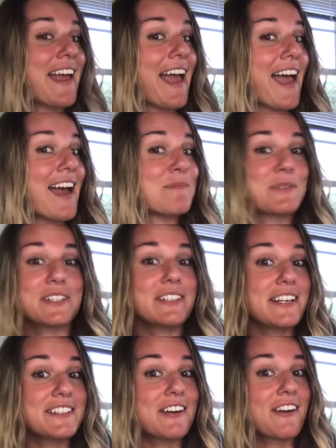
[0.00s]
And Brazil
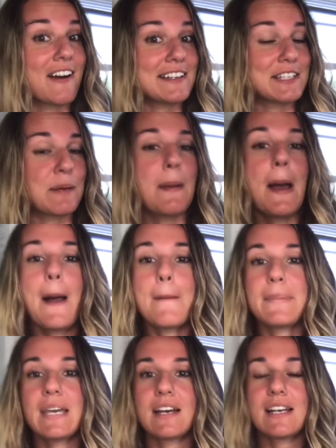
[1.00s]
nuts are awesome
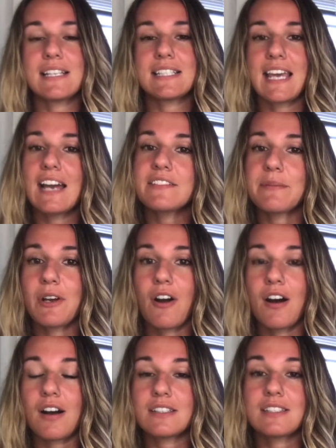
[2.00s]
because they have something
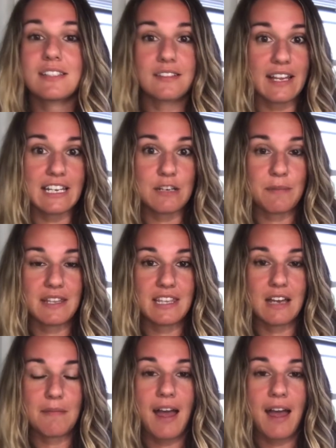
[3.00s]
called selenium in them.